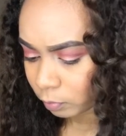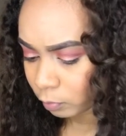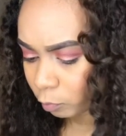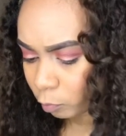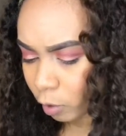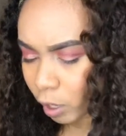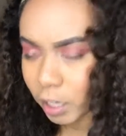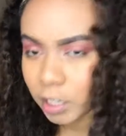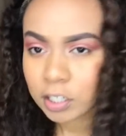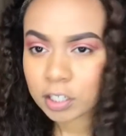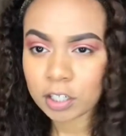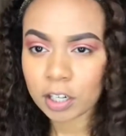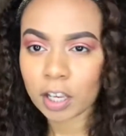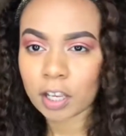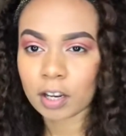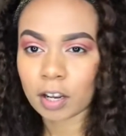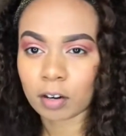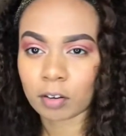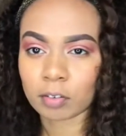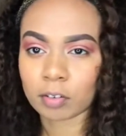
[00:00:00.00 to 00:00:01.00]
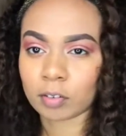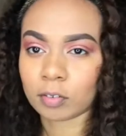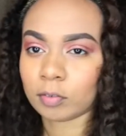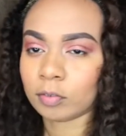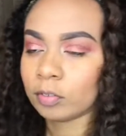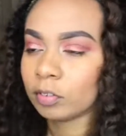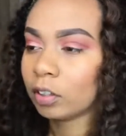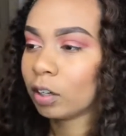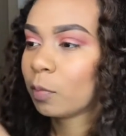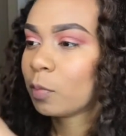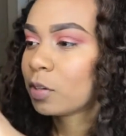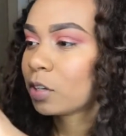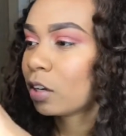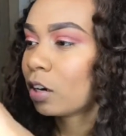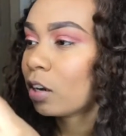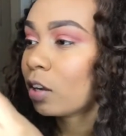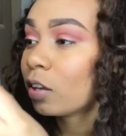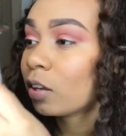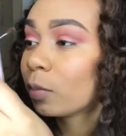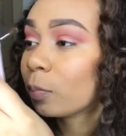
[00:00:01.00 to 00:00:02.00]
white shade. I don't know. I'm just
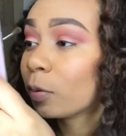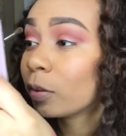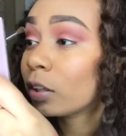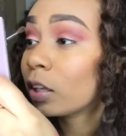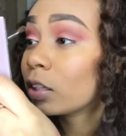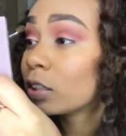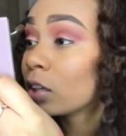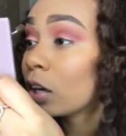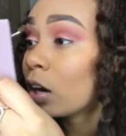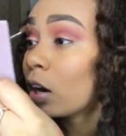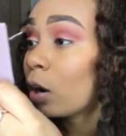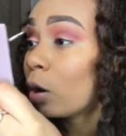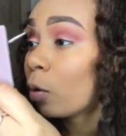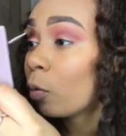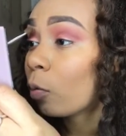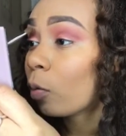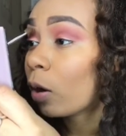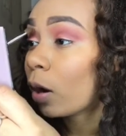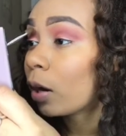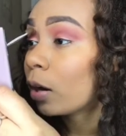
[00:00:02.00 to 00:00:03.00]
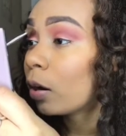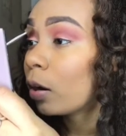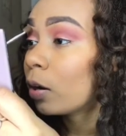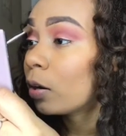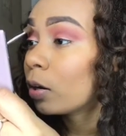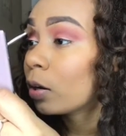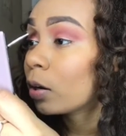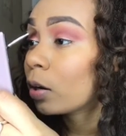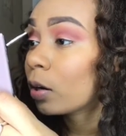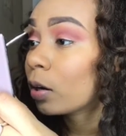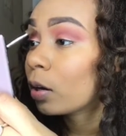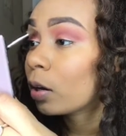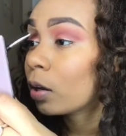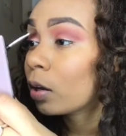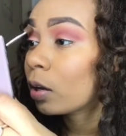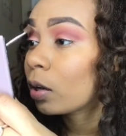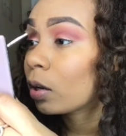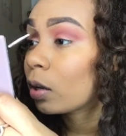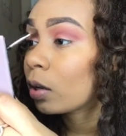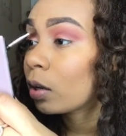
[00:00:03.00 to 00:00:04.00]
gonna put this right under
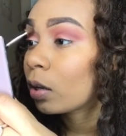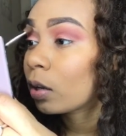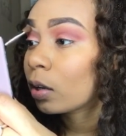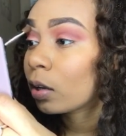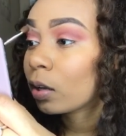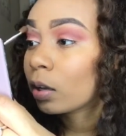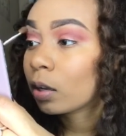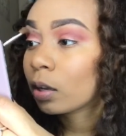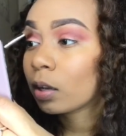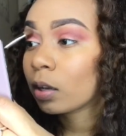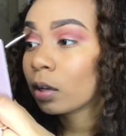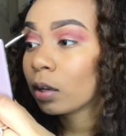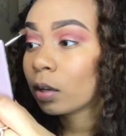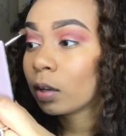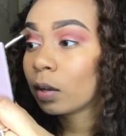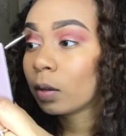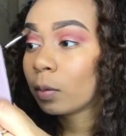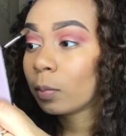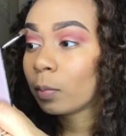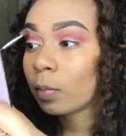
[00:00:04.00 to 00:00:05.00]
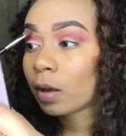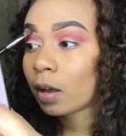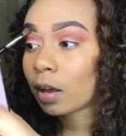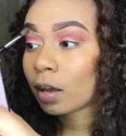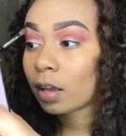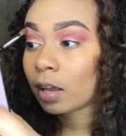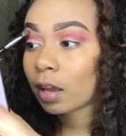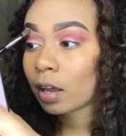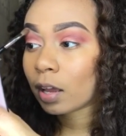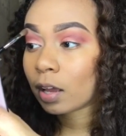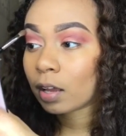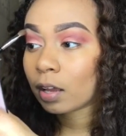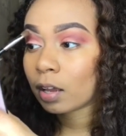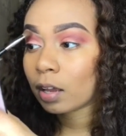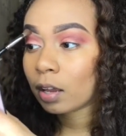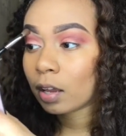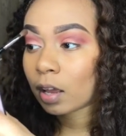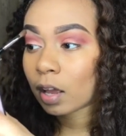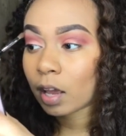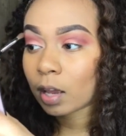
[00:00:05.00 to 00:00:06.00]
my
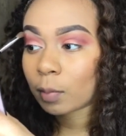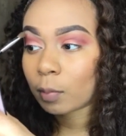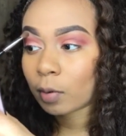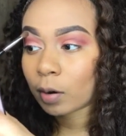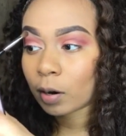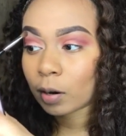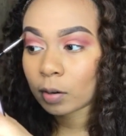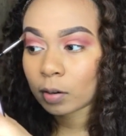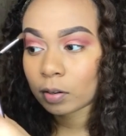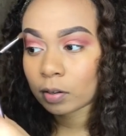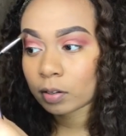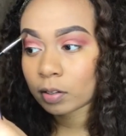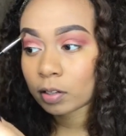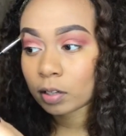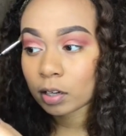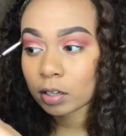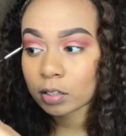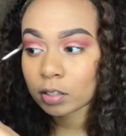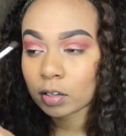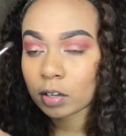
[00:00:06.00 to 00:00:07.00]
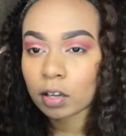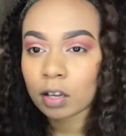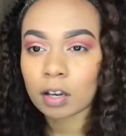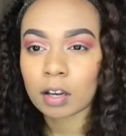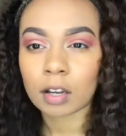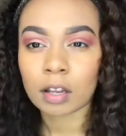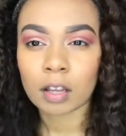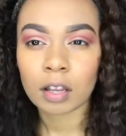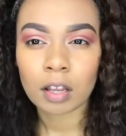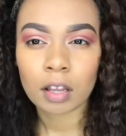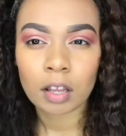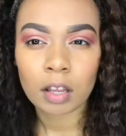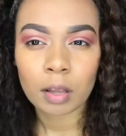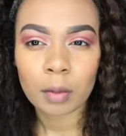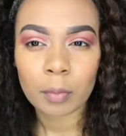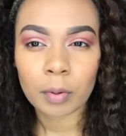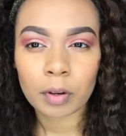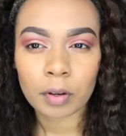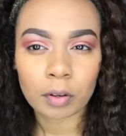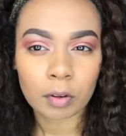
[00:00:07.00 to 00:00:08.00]
eyebrow, just so it can
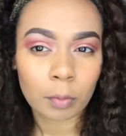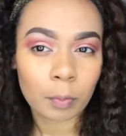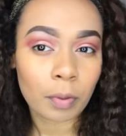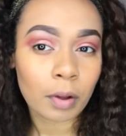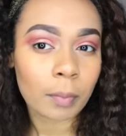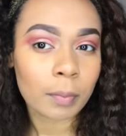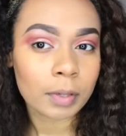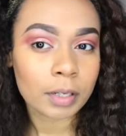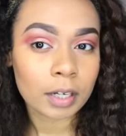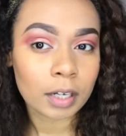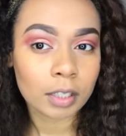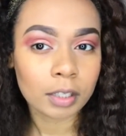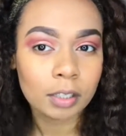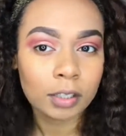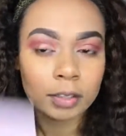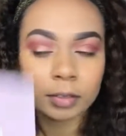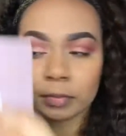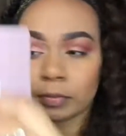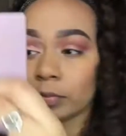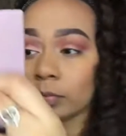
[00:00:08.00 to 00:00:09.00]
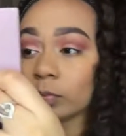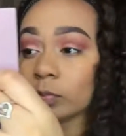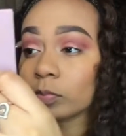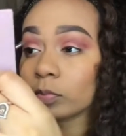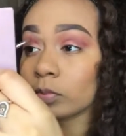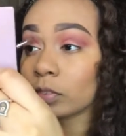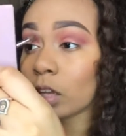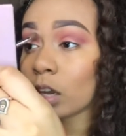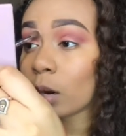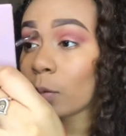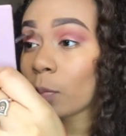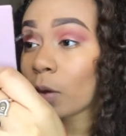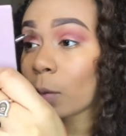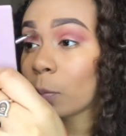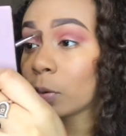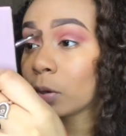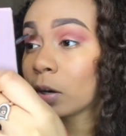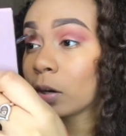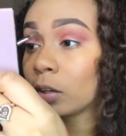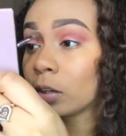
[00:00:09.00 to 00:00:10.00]
put a little pop of color. Not a pop
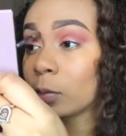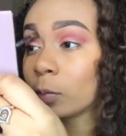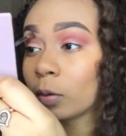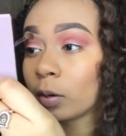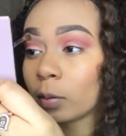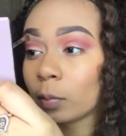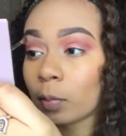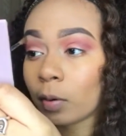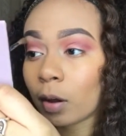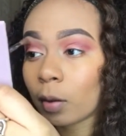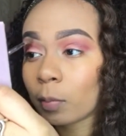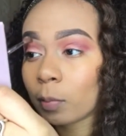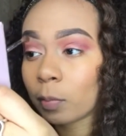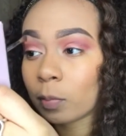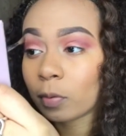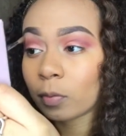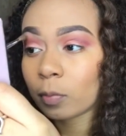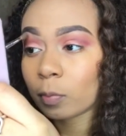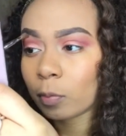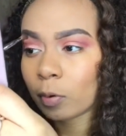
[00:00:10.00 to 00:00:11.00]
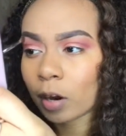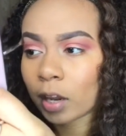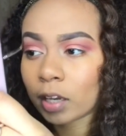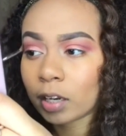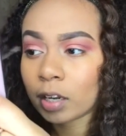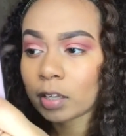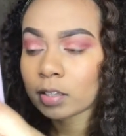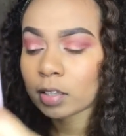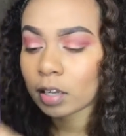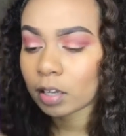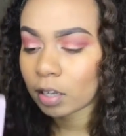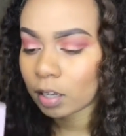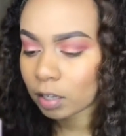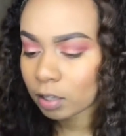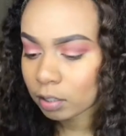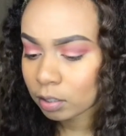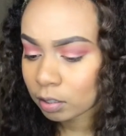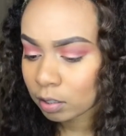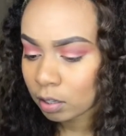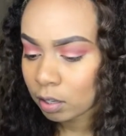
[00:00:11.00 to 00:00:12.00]
of color, but a pop of brightness, I
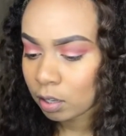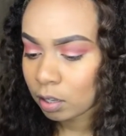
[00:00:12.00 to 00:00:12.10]
guess.